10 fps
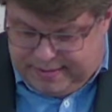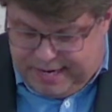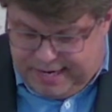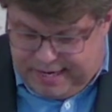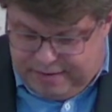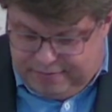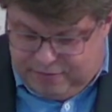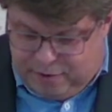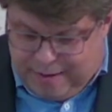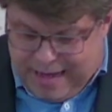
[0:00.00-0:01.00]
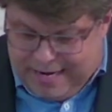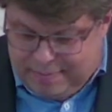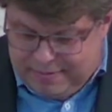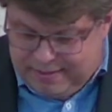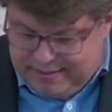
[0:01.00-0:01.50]
taken from
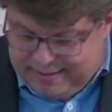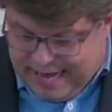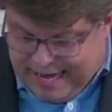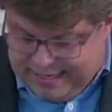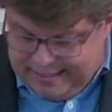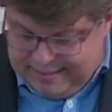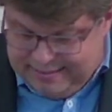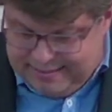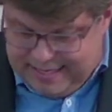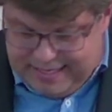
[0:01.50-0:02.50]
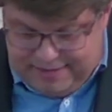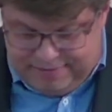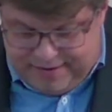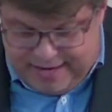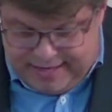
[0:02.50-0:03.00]
Adam's side,
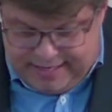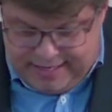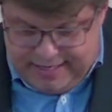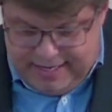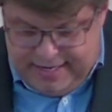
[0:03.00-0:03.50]
signifying